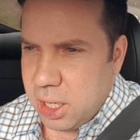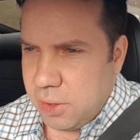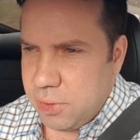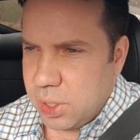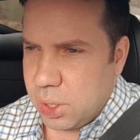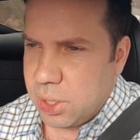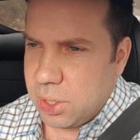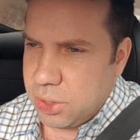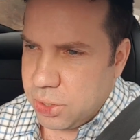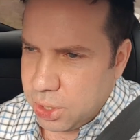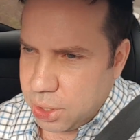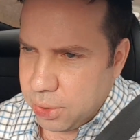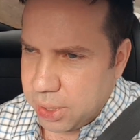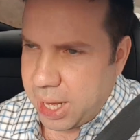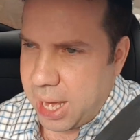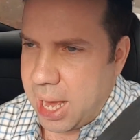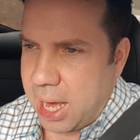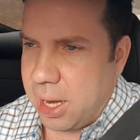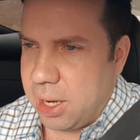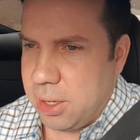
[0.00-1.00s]
If you can do
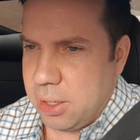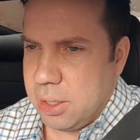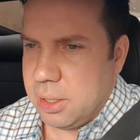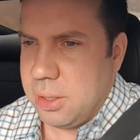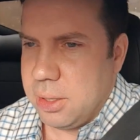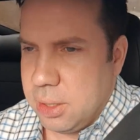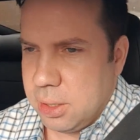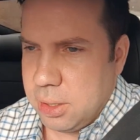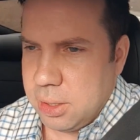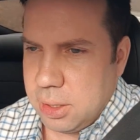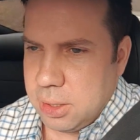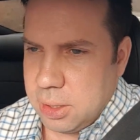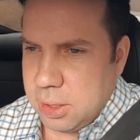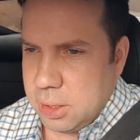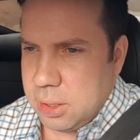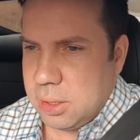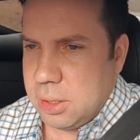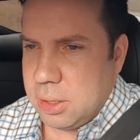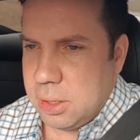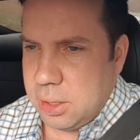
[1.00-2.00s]
that,
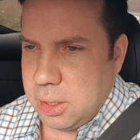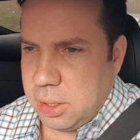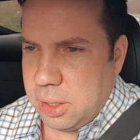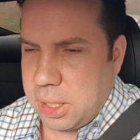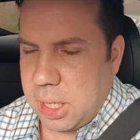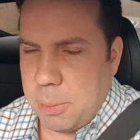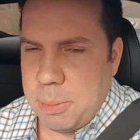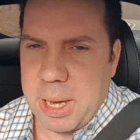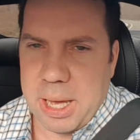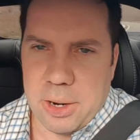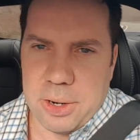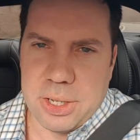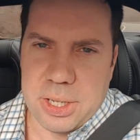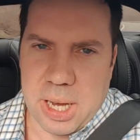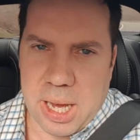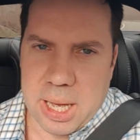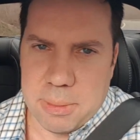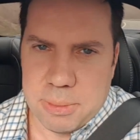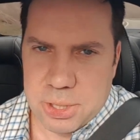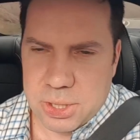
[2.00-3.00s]
you get better
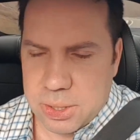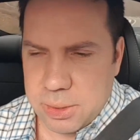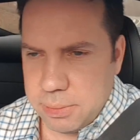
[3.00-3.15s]
times.